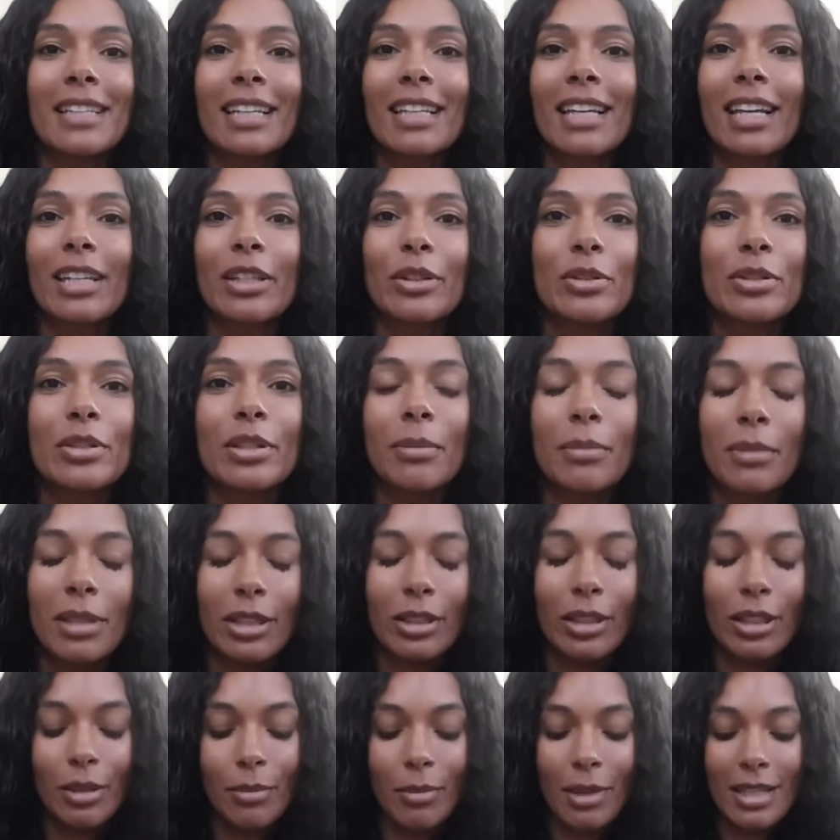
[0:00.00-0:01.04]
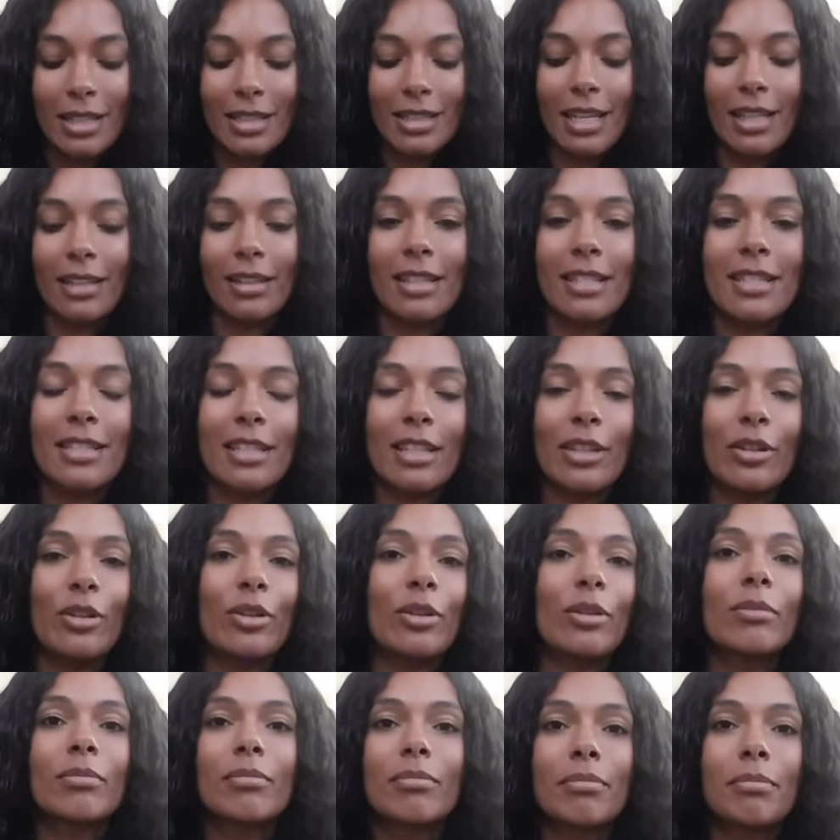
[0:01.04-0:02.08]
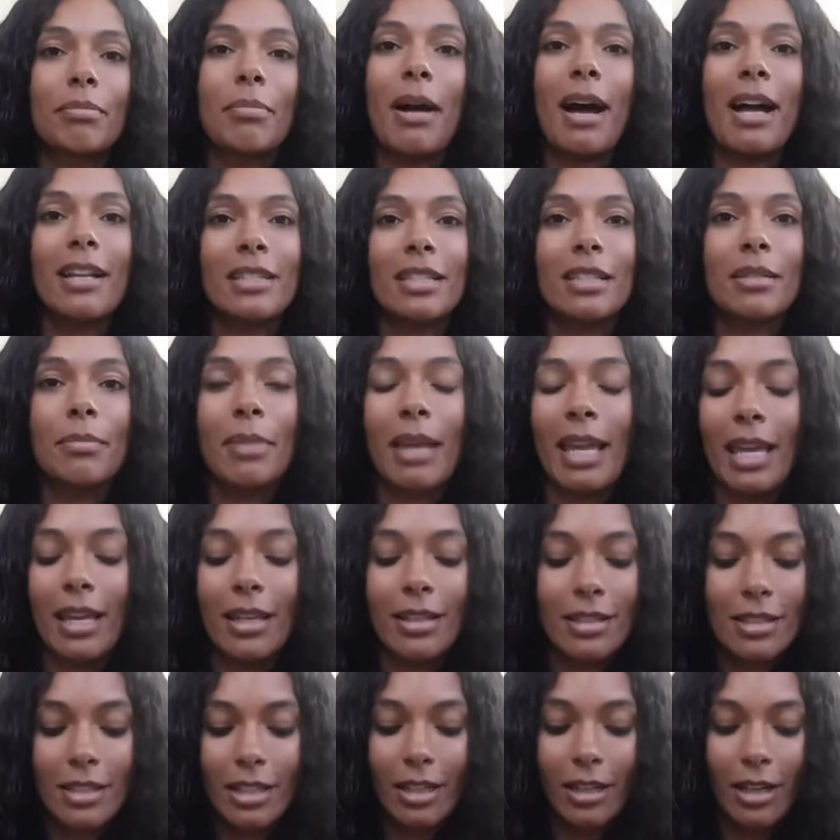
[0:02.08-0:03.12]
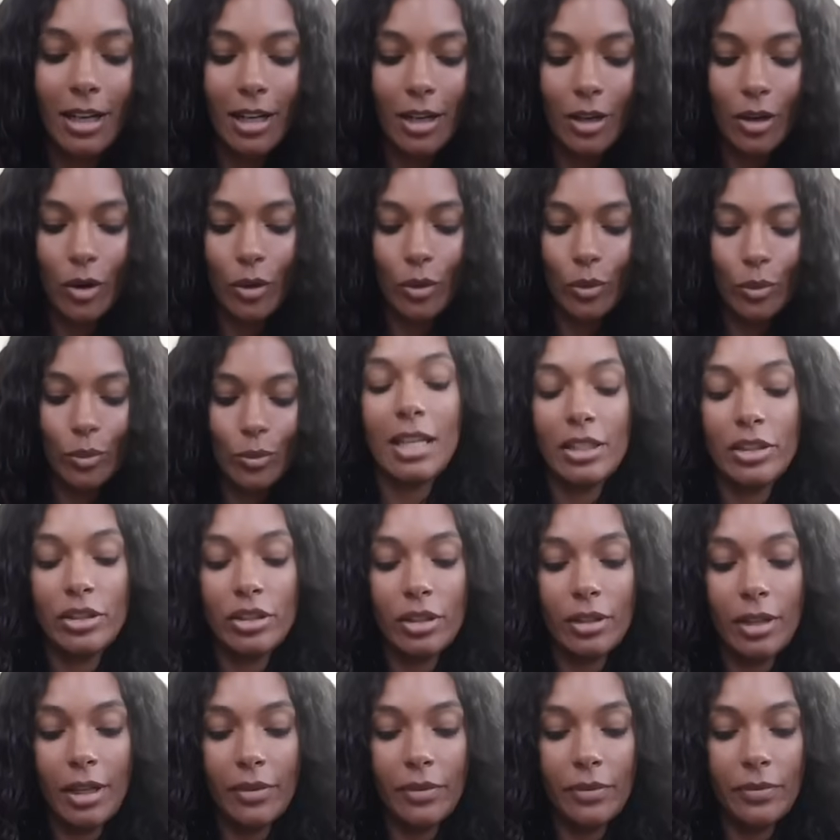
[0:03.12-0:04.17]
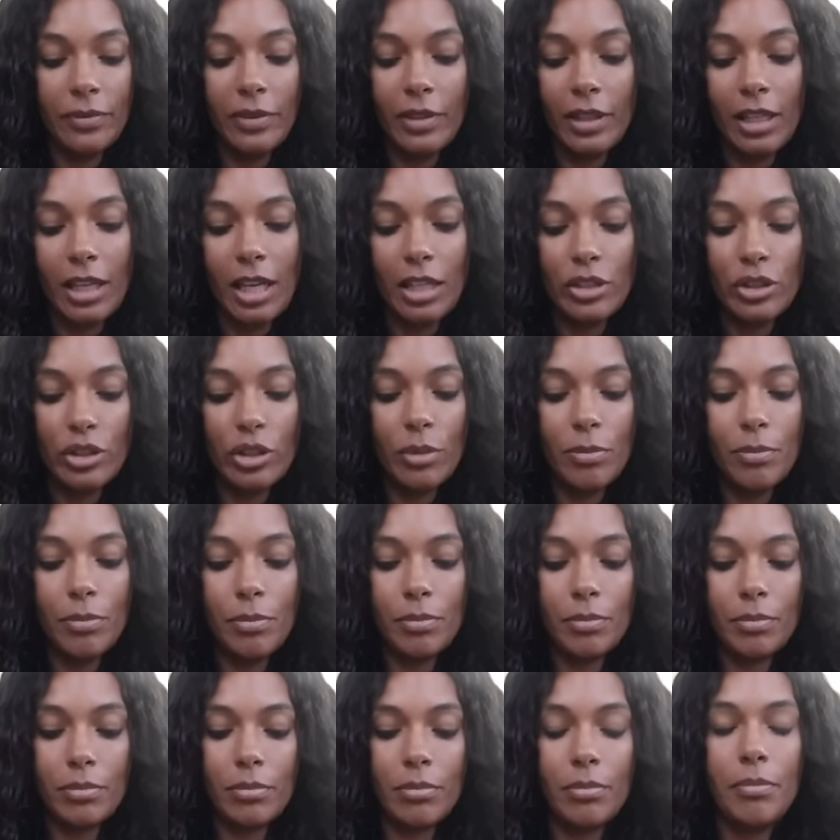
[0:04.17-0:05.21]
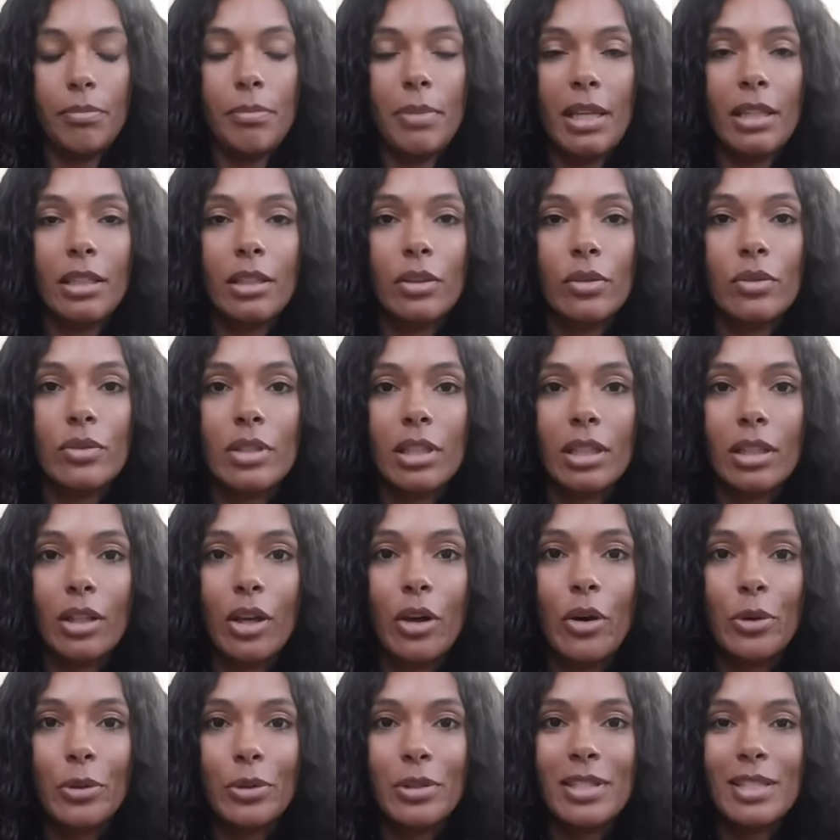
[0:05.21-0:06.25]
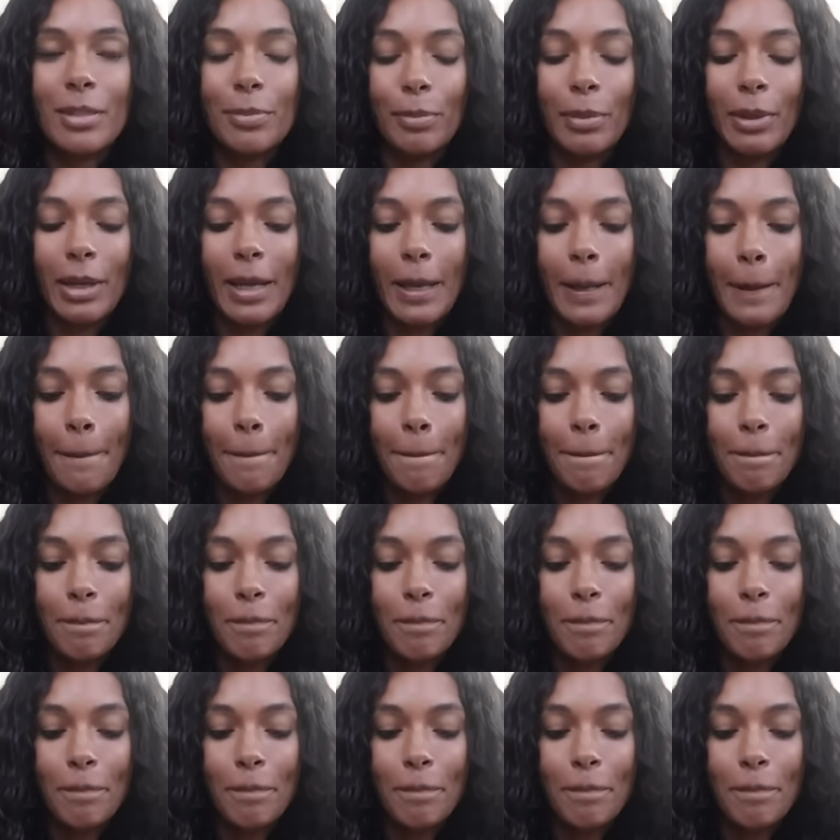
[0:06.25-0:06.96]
Like I use them to clean my stainless steel pots and pans here at home. I feel like I should have been using those, but